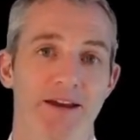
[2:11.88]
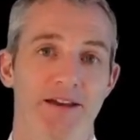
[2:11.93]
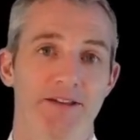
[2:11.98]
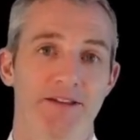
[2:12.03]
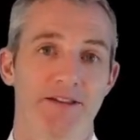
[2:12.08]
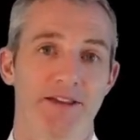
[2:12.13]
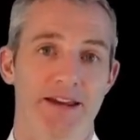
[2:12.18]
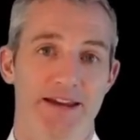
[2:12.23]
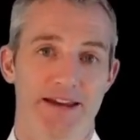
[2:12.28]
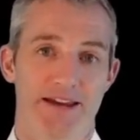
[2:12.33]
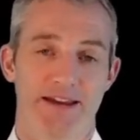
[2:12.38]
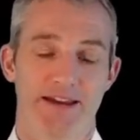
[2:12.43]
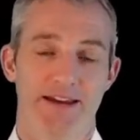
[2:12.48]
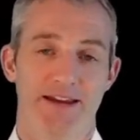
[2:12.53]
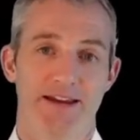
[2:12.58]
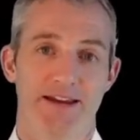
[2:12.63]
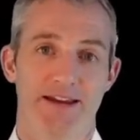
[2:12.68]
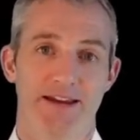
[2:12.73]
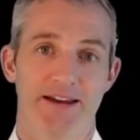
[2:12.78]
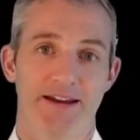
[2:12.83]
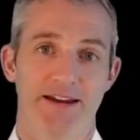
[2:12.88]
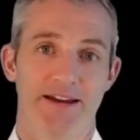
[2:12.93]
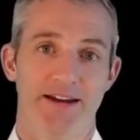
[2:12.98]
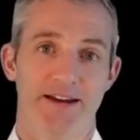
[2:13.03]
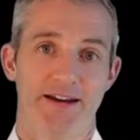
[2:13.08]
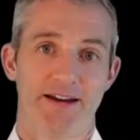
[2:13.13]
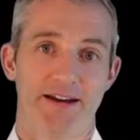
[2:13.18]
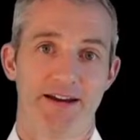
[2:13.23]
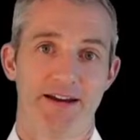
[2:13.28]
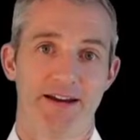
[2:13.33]
The
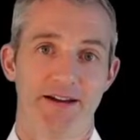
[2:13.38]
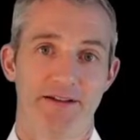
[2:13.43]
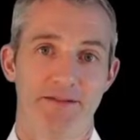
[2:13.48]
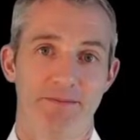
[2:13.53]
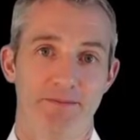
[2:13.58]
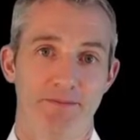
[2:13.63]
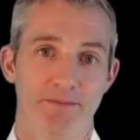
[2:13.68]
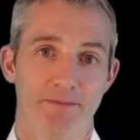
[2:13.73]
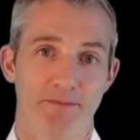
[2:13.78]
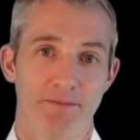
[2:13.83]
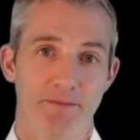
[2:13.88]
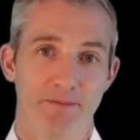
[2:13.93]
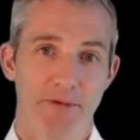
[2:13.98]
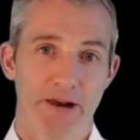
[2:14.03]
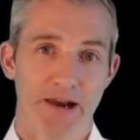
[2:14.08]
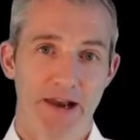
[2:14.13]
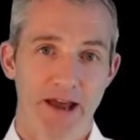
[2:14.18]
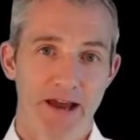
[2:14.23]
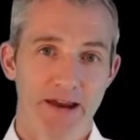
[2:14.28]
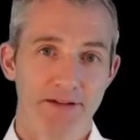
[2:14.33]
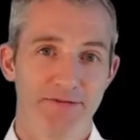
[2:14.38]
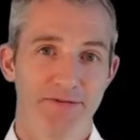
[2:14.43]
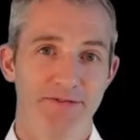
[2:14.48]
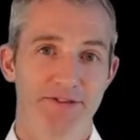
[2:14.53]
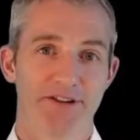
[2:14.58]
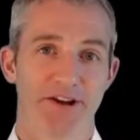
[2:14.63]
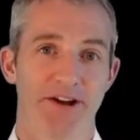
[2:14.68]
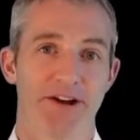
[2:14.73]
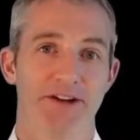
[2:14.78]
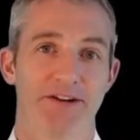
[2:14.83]
life
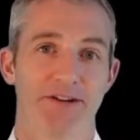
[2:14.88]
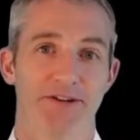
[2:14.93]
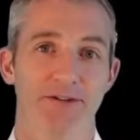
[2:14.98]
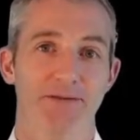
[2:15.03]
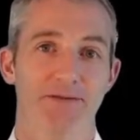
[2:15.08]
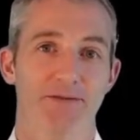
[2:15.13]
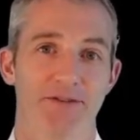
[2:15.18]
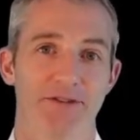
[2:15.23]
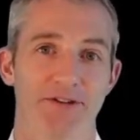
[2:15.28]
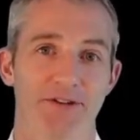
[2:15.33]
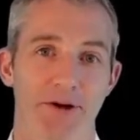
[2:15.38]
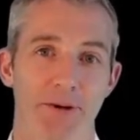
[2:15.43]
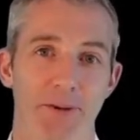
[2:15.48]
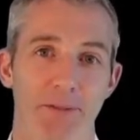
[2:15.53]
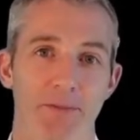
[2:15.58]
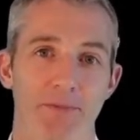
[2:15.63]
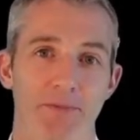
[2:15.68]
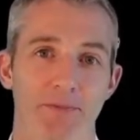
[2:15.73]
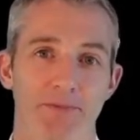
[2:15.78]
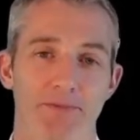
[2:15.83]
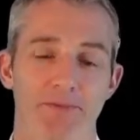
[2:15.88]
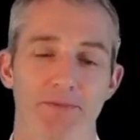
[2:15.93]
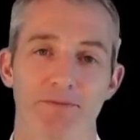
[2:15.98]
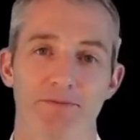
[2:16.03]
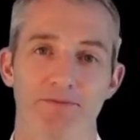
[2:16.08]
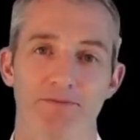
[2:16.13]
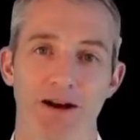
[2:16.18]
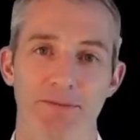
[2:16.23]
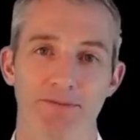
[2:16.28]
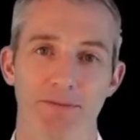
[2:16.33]
cycle, so
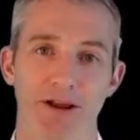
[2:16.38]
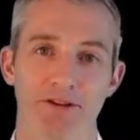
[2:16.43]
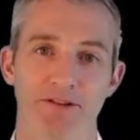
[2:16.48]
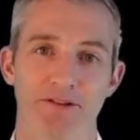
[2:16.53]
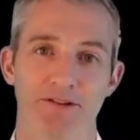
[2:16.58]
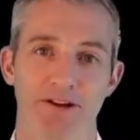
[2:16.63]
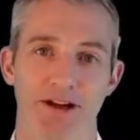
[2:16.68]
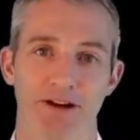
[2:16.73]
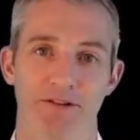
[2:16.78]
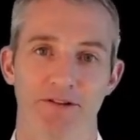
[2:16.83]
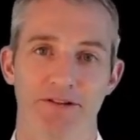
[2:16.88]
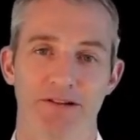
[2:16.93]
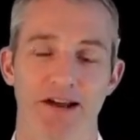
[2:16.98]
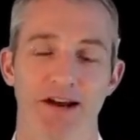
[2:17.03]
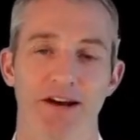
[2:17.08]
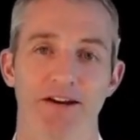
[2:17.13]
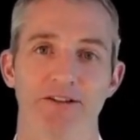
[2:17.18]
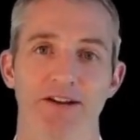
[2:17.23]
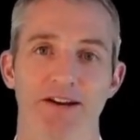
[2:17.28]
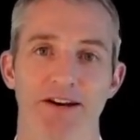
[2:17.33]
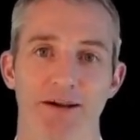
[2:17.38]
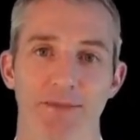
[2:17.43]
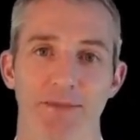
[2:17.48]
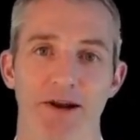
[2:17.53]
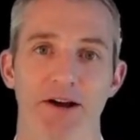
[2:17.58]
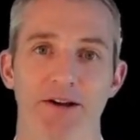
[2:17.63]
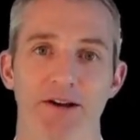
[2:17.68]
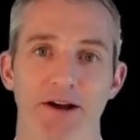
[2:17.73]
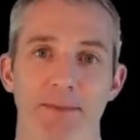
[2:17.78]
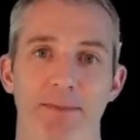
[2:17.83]
red blood cells last in our
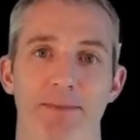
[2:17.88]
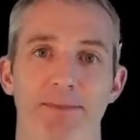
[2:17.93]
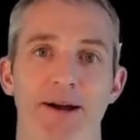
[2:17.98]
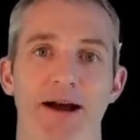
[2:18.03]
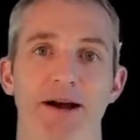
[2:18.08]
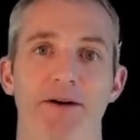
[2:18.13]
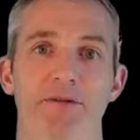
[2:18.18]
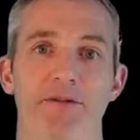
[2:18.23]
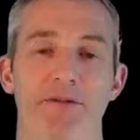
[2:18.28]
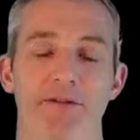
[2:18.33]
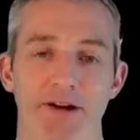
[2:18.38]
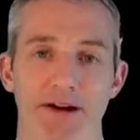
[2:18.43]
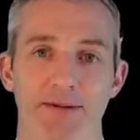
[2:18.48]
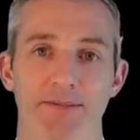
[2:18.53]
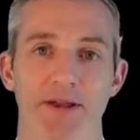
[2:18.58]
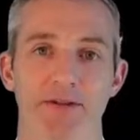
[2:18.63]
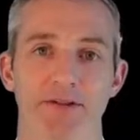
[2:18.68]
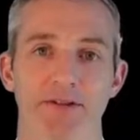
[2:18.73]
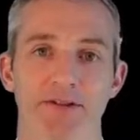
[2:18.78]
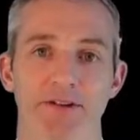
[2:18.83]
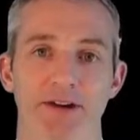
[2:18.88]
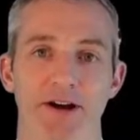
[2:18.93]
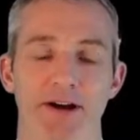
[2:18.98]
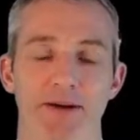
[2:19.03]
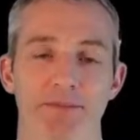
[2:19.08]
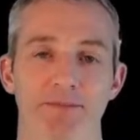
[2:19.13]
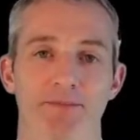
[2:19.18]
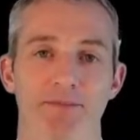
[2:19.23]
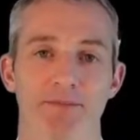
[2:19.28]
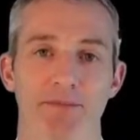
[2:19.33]
blood about 3 months'
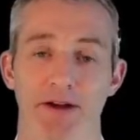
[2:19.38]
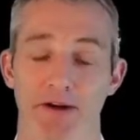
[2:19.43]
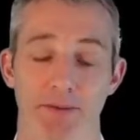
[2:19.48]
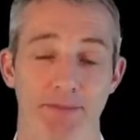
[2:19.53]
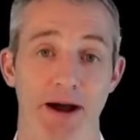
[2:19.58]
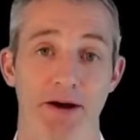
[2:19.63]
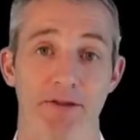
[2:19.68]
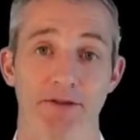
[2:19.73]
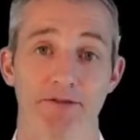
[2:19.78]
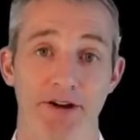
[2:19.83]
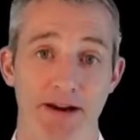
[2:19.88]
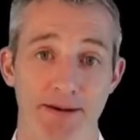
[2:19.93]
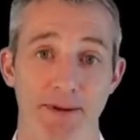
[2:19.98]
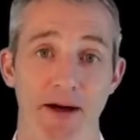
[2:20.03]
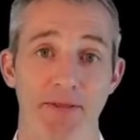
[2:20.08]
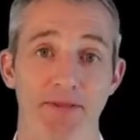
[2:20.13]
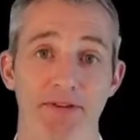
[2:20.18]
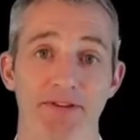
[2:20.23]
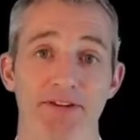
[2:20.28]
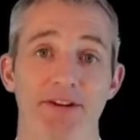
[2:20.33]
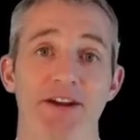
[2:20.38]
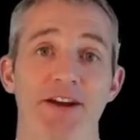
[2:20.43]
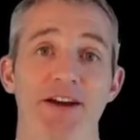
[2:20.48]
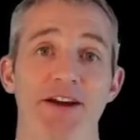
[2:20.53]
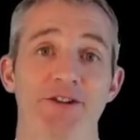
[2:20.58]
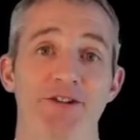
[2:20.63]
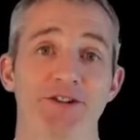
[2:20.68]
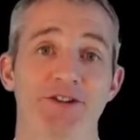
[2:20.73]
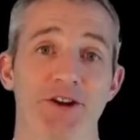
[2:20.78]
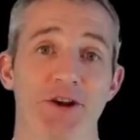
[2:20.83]
time, about 3 months.
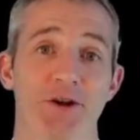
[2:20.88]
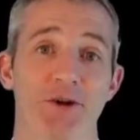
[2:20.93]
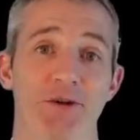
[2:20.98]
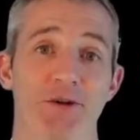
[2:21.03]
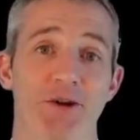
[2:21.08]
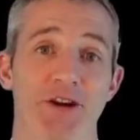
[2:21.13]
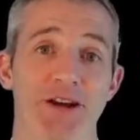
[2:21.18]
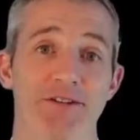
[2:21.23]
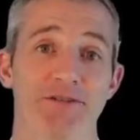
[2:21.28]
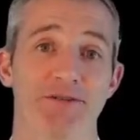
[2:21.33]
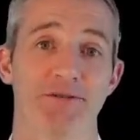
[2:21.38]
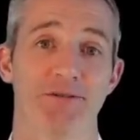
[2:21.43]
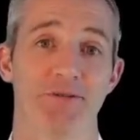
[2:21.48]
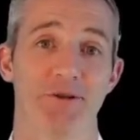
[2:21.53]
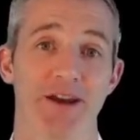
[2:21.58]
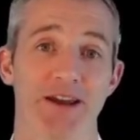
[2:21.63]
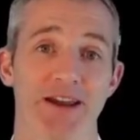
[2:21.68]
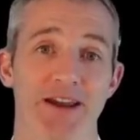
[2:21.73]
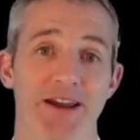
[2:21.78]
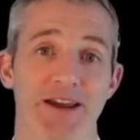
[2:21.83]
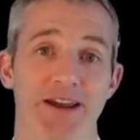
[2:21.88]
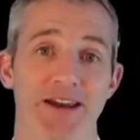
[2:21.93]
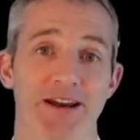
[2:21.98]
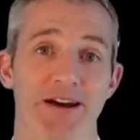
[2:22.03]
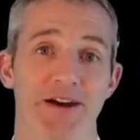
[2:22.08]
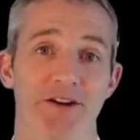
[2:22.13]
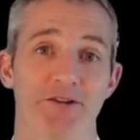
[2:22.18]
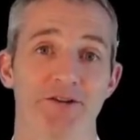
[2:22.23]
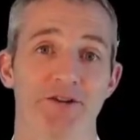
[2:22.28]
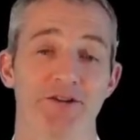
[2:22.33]
So if we
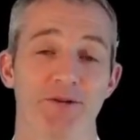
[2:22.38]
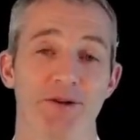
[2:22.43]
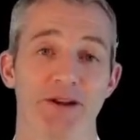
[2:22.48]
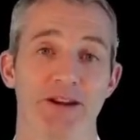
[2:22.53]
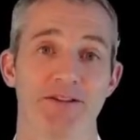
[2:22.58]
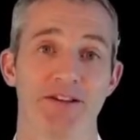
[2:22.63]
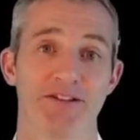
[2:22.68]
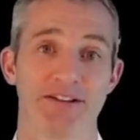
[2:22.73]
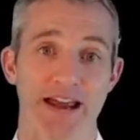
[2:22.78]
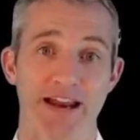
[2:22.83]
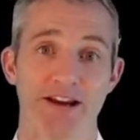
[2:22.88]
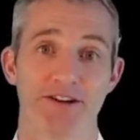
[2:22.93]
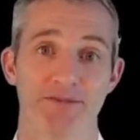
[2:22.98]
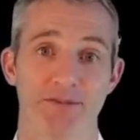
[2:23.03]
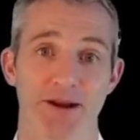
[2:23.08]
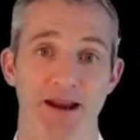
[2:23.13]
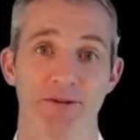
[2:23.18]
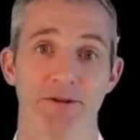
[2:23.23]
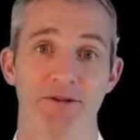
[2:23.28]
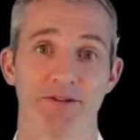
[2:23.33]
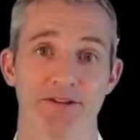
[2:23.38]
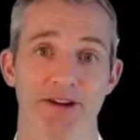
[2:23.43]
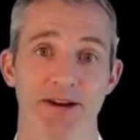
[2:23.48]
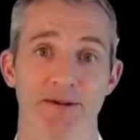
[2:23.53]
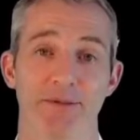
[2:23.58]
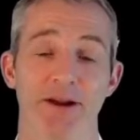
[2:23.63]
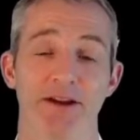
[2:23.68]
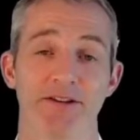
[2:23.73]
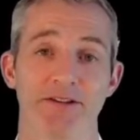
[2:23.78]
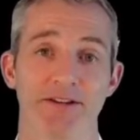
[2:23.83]
are doing this
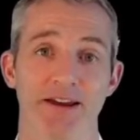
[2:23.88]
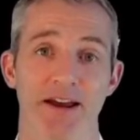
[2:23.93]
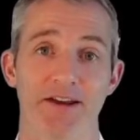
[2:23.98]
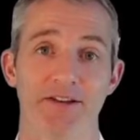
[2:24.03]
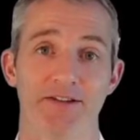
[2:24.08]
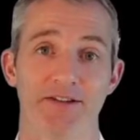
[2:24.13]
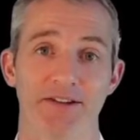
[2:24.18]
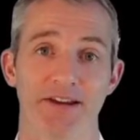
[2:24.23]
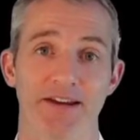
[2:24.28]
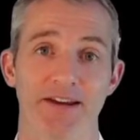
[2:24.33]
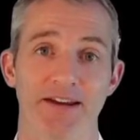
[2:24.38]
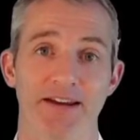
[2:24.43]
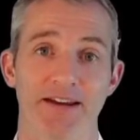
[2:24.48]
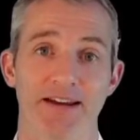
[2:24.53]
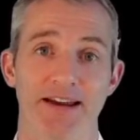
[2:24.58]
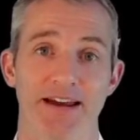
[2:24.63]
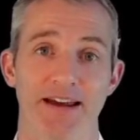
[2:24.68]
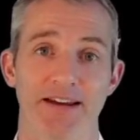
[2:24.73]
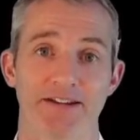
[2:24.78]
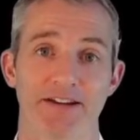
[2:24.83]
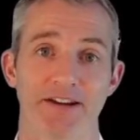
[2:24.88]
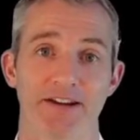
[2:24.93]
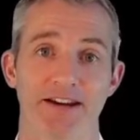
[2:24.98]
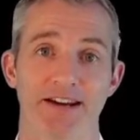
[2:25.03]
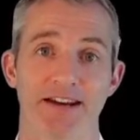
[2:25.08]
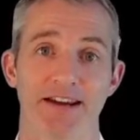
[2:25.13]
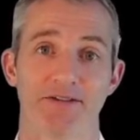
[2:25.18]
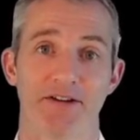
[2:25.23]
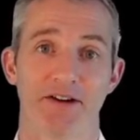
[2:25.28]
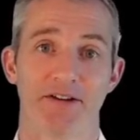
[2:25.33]
HbA1c blood test, it's going to
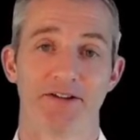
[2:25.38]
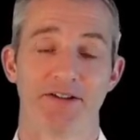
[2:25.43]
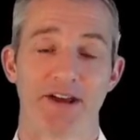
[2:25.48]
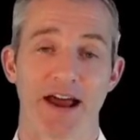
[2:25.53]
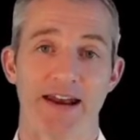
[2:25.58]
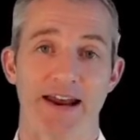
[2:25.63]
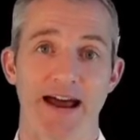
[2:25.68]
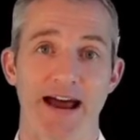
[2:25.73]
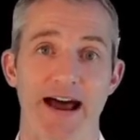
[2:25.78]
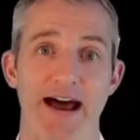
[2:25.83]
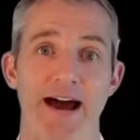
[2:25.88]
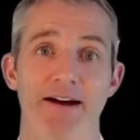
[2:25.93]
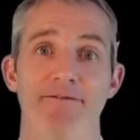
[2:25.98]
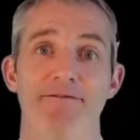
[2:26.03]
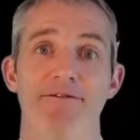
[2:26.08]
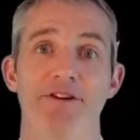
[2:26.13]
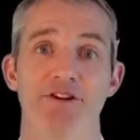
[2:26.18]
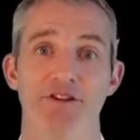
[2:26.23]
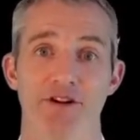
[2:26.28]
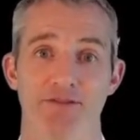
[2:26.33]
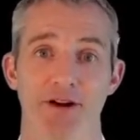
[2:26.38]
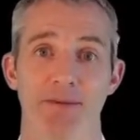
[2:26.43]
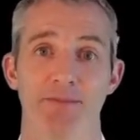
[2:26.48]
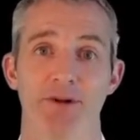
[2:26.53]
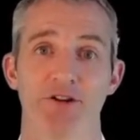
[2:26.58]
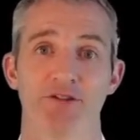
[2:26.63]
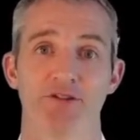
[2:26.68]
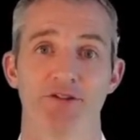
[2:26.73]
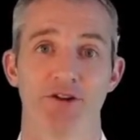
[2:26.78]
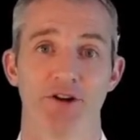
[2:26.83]
give us an average of our
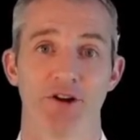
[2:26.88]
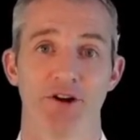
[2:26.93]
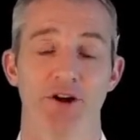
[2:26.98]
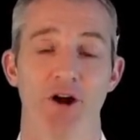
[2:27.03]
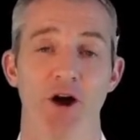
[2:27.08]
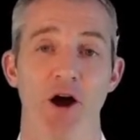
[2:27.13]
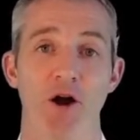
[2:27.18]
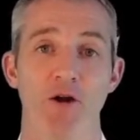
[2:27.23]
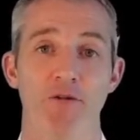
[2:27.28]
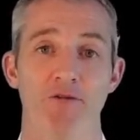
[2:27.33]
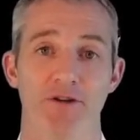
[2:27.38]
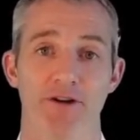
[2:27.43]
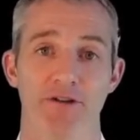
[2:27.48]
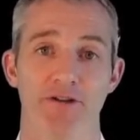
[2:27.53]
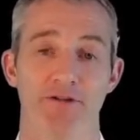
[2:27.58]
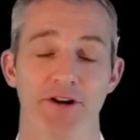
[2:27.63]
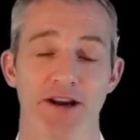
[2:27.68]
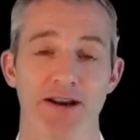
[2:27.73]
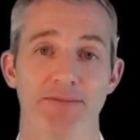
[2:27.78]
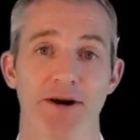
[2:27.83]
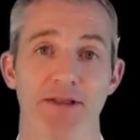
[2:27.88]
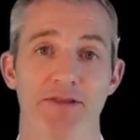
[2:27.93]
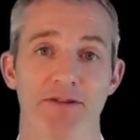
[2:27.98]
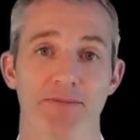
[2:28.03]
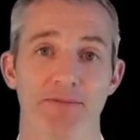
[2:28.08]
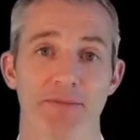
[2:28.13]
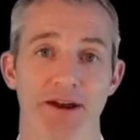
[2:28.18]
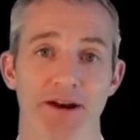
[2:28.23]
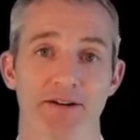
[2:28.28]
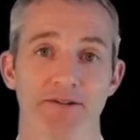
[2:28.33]
blood sugar over a
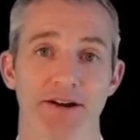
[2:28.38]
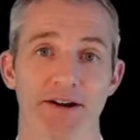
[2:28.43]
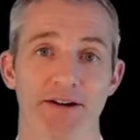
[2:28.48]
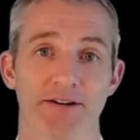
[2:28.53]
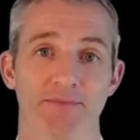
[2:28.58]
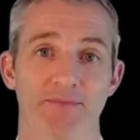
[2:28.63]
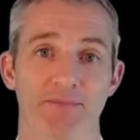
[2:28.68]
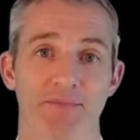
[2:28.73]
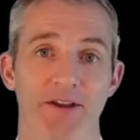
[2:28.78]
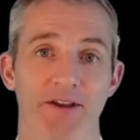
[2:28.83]
3-month period.